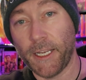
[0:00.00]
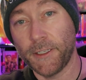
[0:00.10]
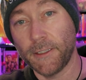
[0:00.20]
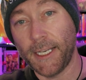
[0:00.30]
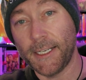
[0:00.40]

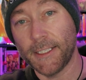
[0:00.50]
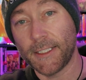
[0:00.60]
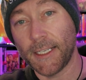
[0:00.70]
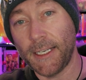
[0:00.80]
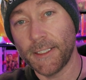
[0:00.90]
and deleted
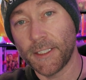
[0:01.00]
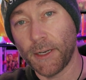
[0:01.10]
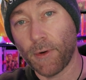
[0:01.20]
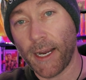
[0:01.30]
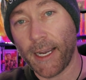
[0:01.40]
scenes
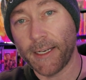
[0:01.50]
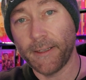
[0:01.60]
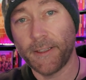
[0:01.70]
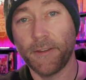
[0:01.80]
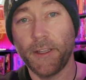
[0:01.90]
that were
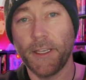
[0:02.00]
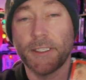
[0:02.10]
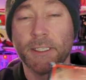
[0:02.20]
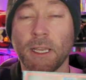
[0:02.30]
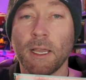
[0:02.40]
added to
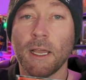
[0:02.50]
this